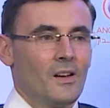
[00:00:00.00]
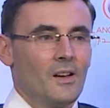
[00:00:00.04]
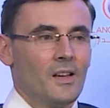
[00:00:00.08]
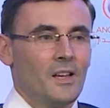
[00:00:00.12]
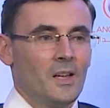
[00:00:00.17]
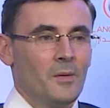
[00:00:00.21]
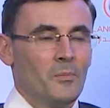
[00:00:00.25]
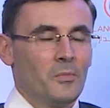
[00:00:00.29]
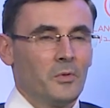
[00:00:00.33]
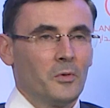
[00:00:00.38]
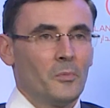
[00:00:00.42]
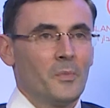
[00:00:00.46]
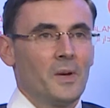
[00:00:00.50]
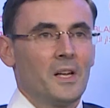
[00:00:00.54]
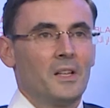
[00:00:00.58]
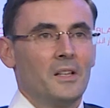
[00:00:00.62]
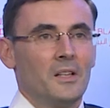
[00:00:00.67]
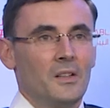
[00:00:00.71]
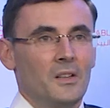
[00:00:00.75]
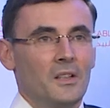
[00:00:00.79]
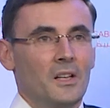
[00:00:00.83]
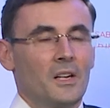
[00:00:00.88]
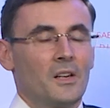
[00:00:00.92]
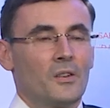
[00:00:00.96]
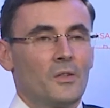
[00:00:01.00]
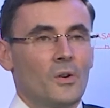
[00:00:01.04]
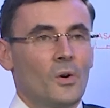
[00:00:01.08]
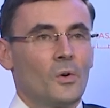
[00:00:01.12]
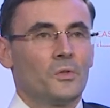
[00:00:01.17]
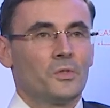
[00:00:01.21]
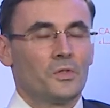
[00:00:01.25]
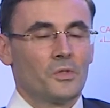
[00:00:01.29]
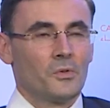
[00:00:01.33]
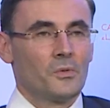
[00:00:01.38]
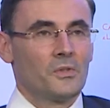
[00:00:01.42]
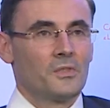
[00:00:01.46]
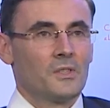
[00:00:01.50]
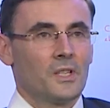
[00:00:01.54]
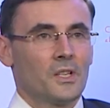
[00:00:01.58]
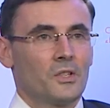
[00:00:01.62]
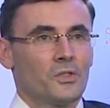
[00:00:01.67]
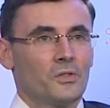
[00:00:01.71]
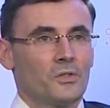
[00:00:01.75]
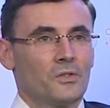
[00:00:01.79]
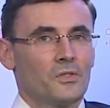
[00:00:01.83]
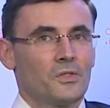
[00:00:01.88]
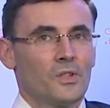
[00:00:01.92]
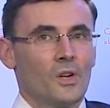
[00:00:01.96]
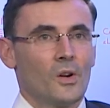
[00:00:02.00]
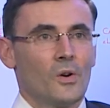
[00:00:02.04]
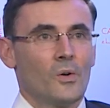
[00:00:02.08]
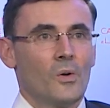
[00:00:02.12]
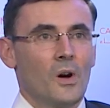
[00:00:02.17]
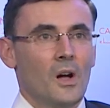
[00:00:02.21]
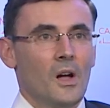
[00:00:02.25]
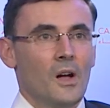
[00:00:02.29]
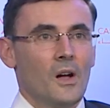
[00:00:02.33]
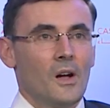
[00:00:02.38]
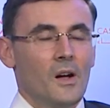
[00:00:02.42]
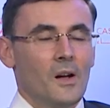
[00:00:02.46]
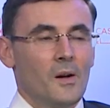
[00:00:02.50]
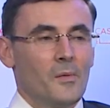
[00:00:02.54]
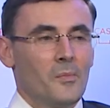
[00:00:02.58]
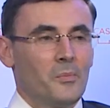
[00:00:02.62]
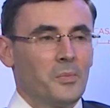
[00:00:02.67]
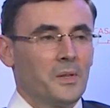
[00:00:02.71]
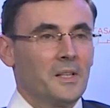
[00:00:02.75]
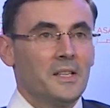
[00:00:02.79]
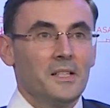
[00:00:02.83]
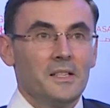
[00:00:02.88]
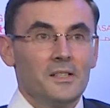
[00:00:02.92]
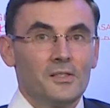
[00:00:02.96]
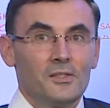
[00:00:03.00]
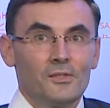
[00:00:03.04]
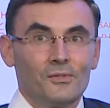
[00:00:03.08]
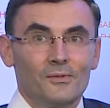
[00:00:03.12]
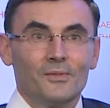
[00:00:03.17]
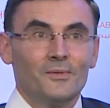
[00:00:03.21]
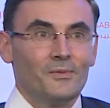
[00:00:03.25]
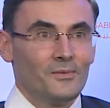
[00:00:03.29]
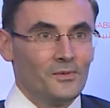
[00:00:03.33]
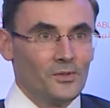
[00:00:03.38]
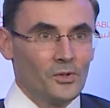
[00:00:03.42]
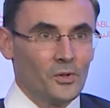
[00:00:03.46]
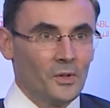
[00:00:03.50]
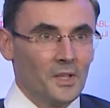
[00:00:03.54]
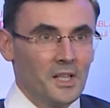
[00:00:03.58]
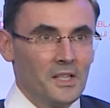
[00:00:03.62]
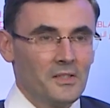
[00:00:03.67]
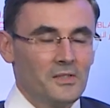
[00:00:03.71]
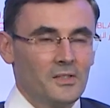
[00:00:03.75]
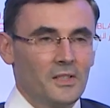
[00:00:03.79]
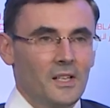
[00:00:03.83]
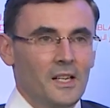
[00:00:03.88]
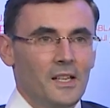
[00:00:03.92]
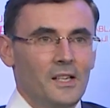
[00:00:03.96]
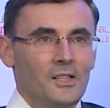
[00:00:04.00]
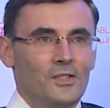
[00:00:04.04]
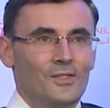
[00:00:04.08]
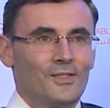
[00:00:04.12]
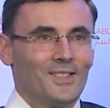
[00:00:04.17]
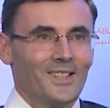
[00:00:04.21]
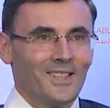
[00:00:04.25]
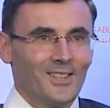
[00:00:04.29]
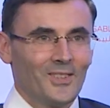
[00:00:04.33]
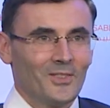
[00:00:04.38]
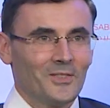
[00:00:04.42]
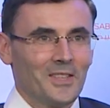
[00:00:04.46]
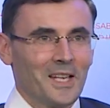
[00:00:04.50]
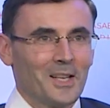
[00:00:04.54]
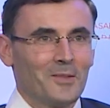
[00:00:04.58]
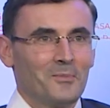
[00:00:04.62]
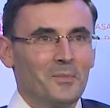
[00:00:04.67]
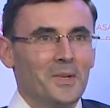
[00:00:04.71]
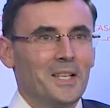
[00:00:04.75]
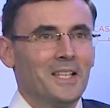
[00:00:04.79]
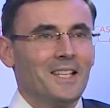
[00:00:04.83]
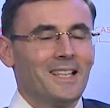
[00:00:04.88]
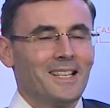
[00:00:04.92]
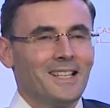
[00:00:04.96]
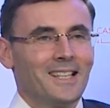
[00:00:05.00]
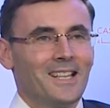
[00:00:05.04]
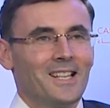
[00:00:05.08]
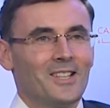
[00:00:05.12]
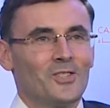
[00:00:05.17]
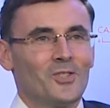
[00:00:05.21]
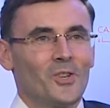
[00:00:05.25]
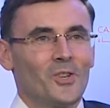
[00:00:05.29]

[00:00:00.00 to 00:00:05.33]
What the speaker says: implement in their own jurisdiction. So please don't hesitate, contact me and